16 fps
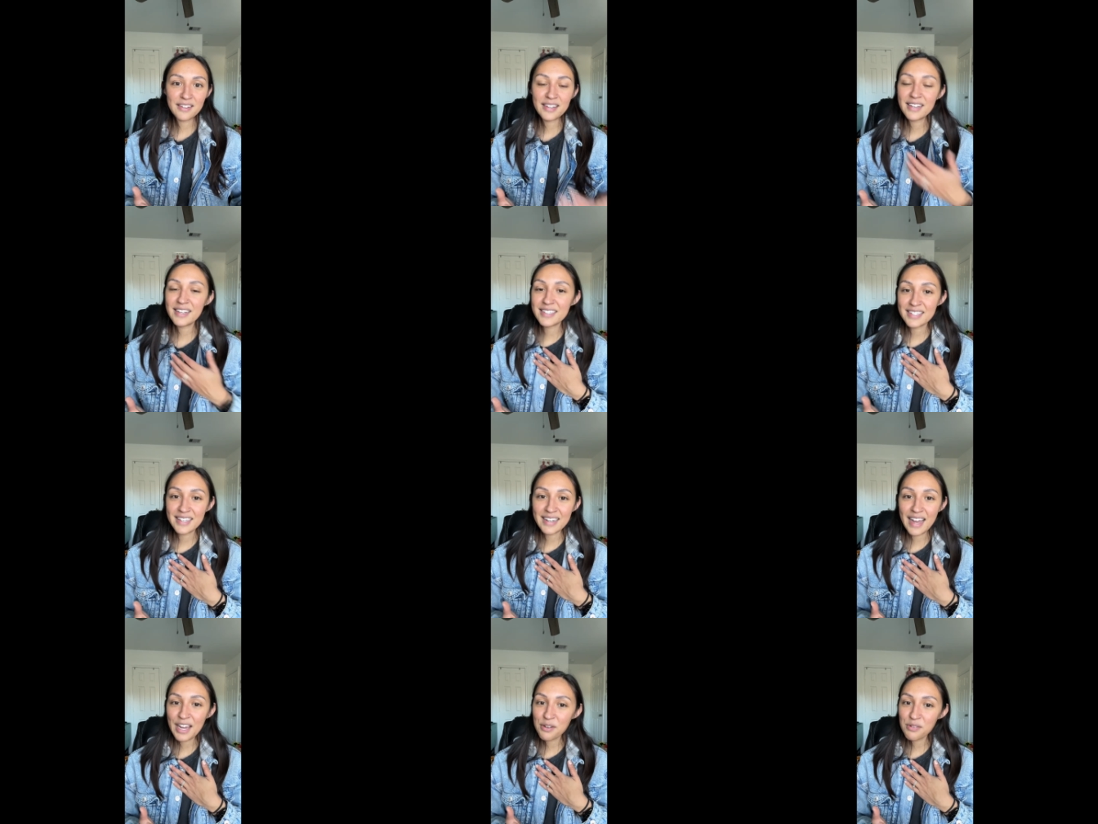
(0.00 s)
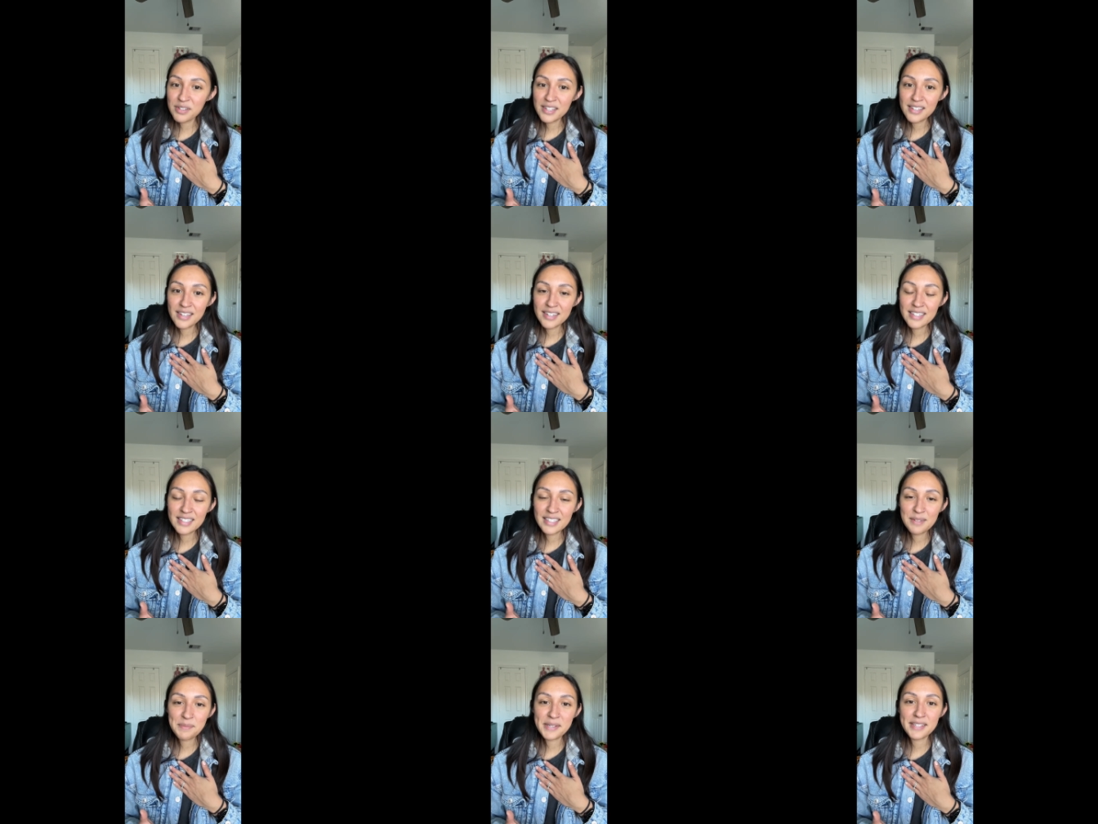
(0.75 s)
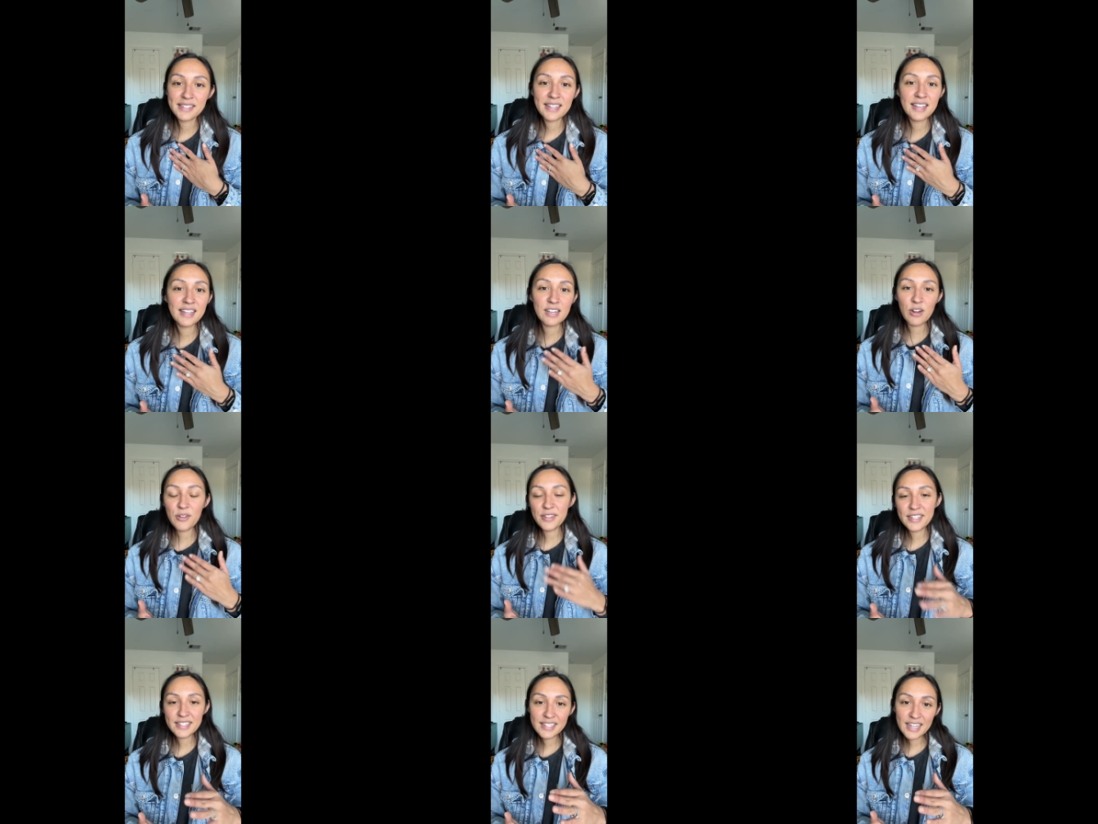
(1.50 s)
Like I said, I really liked it because it had all
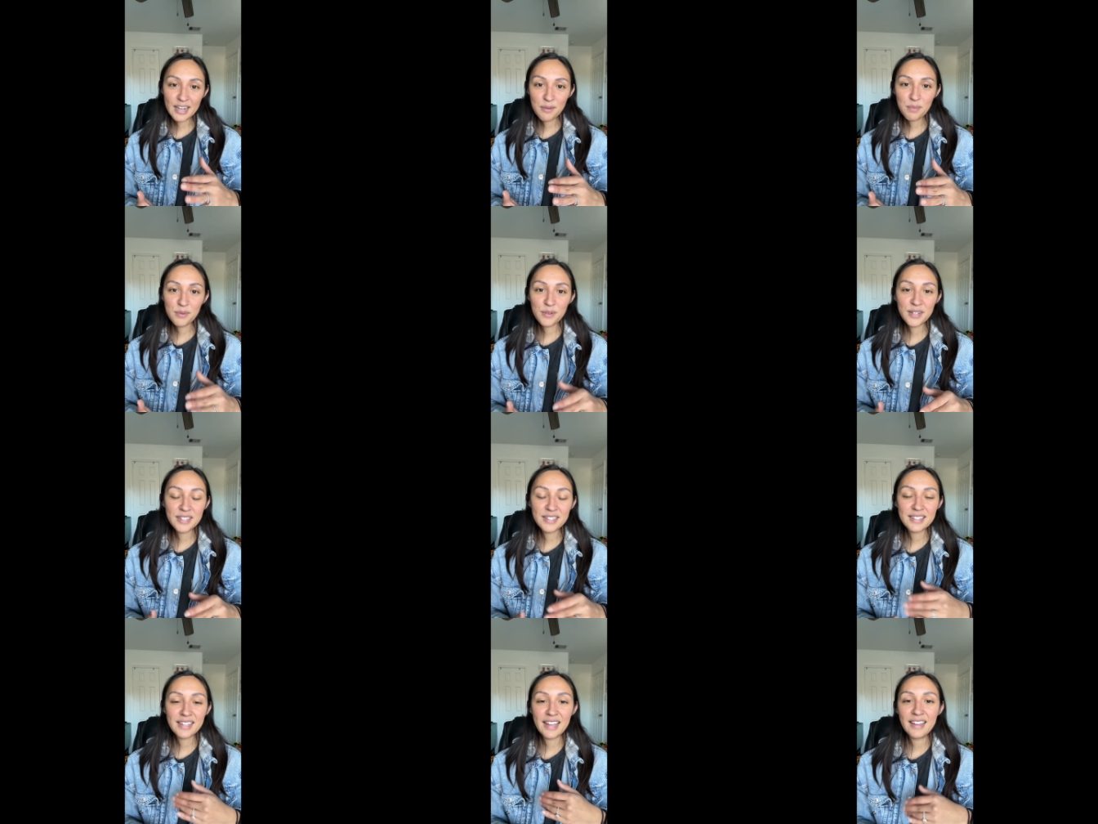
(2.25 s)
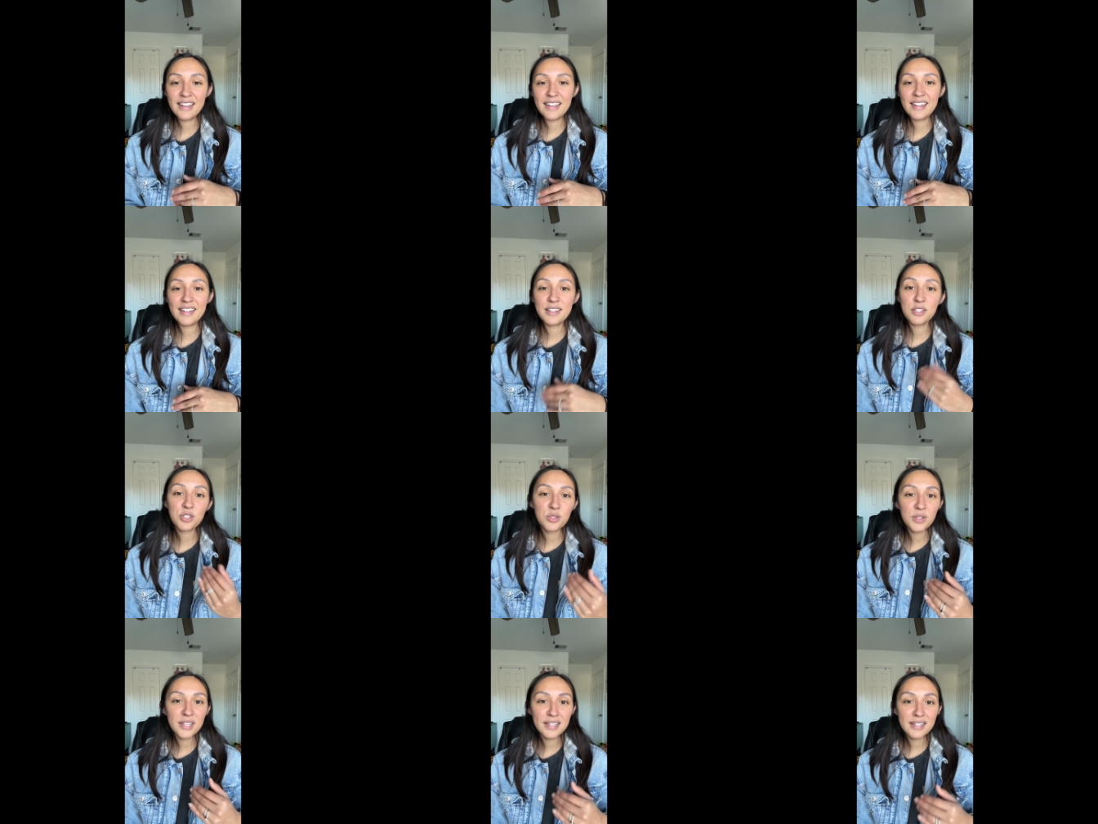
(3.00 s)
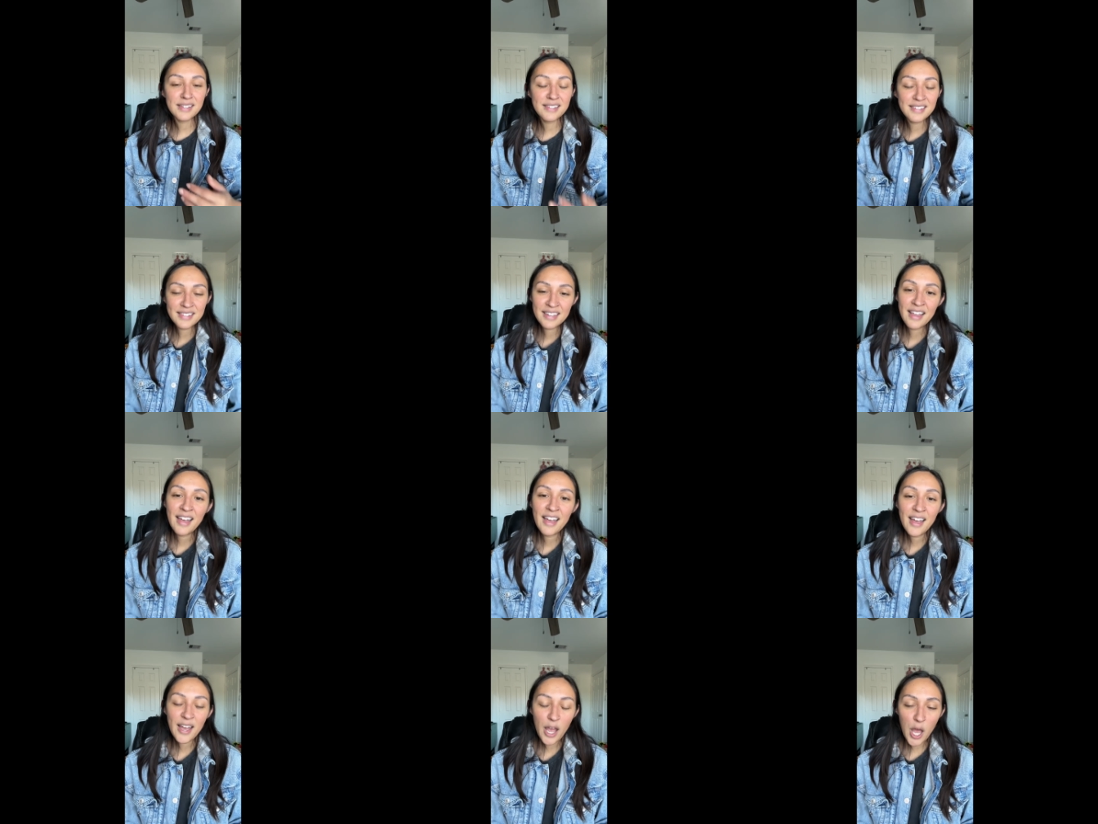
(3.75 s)
these data points and the trends,
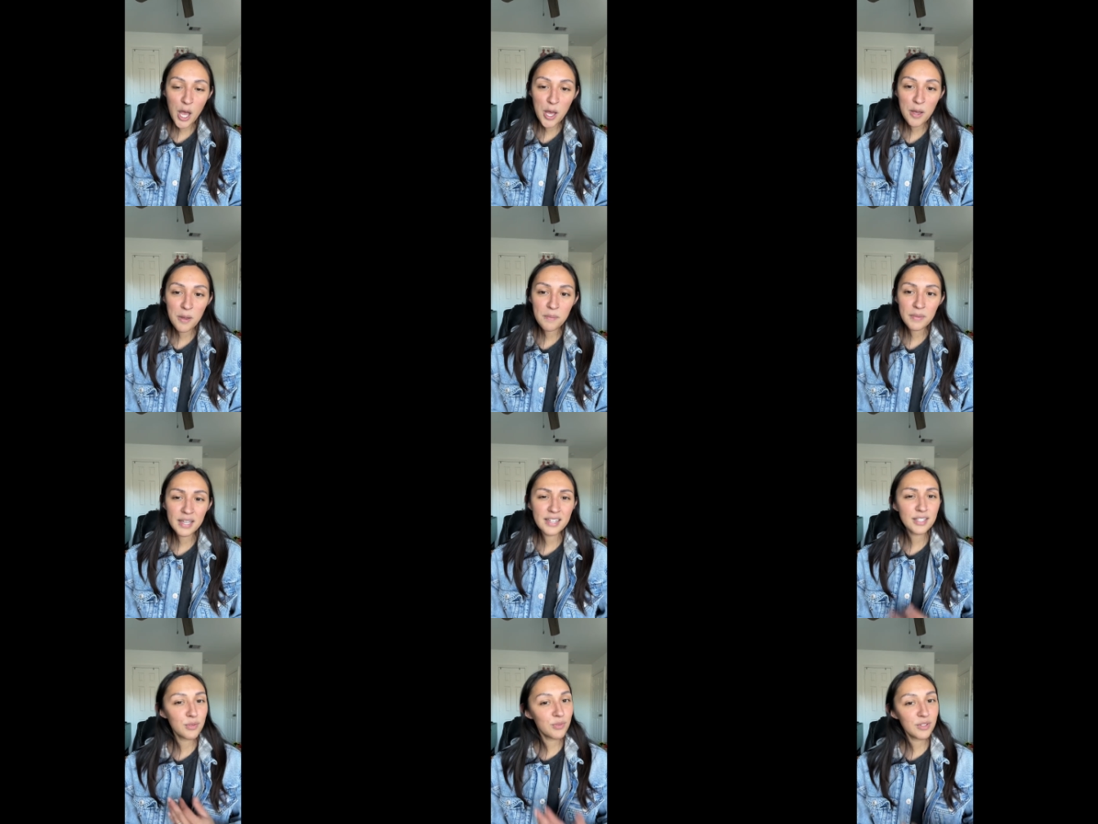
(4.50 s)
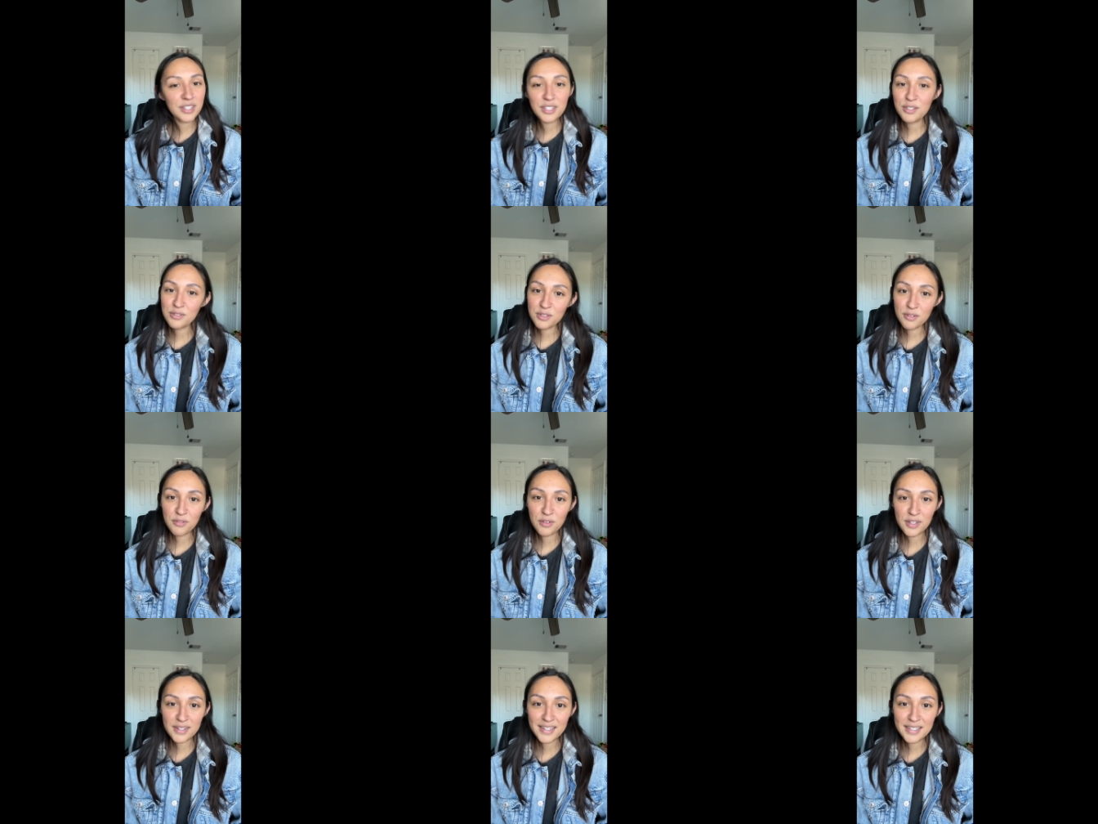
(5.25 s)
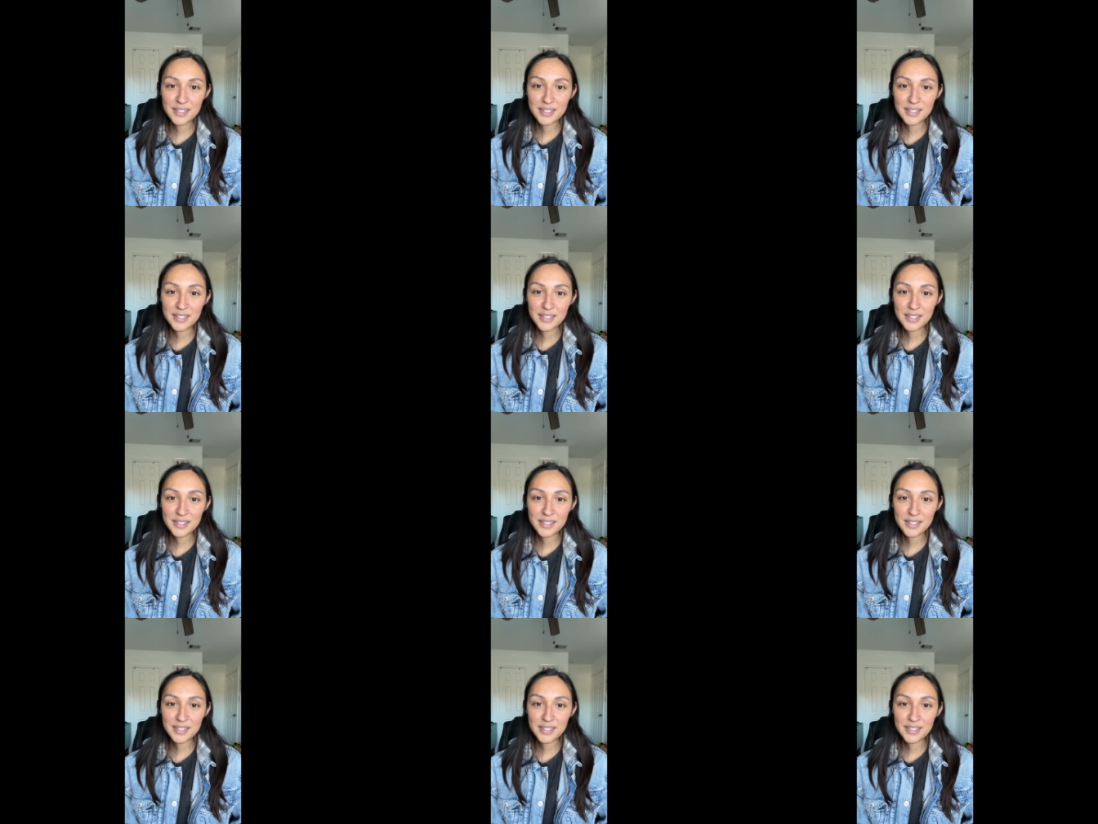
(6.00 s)
and it's really user-friendly.